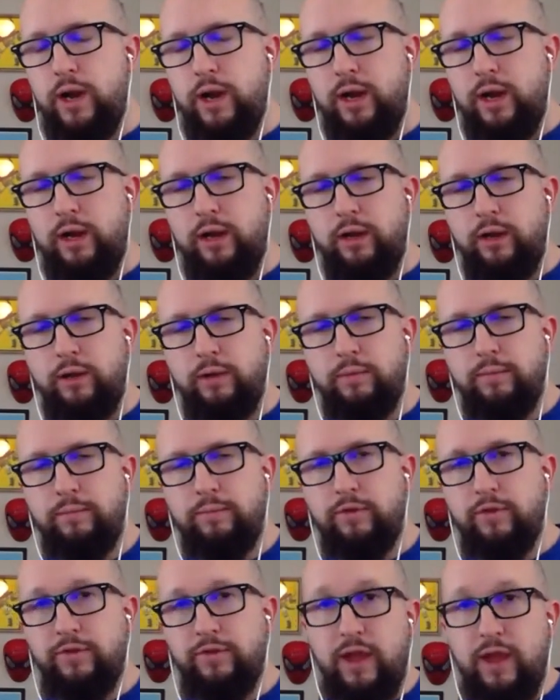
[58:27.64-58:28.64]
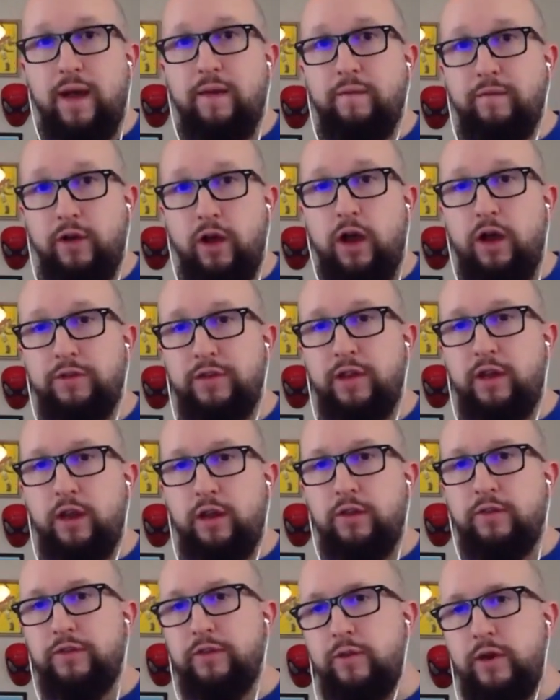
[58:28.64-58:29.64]
For just to have
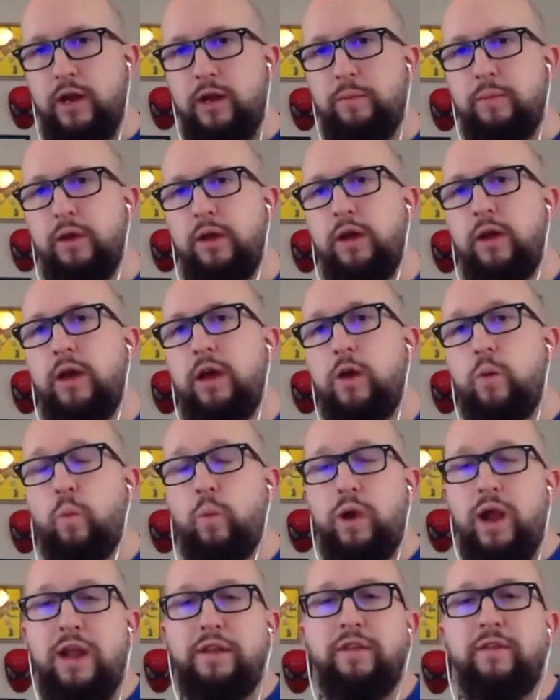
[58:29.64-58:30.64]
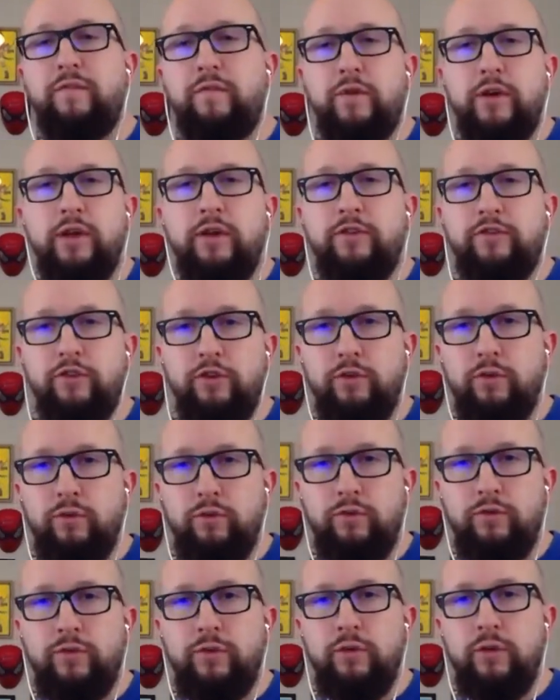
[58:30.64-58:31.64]
content on Instagram. When I did free
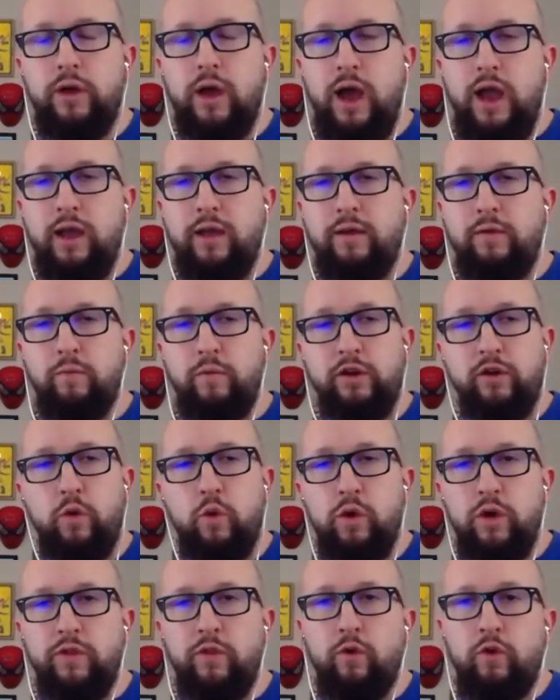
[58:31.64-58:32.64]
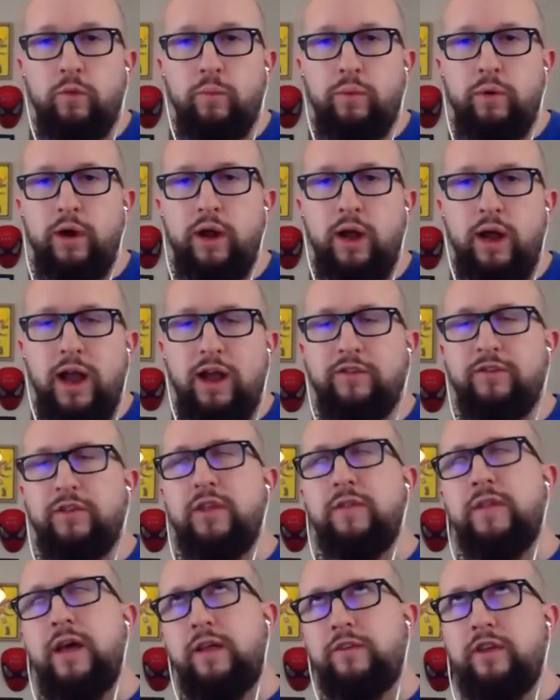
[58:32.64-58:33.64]
shoes, I recorded the whole
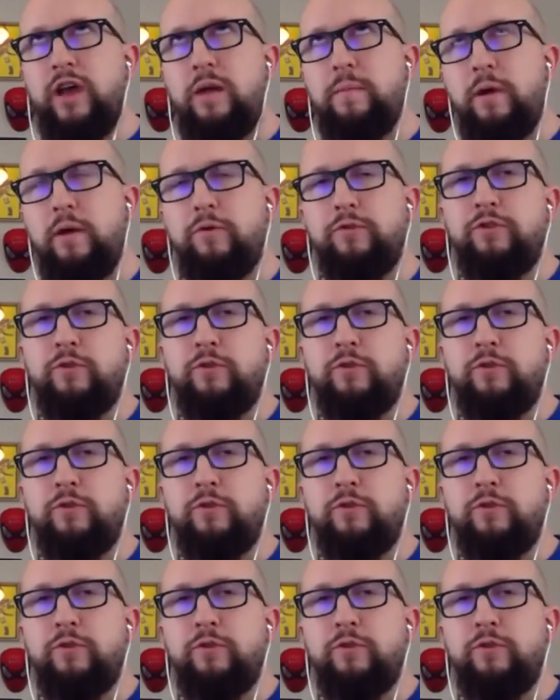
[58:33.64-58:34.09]
actually at that time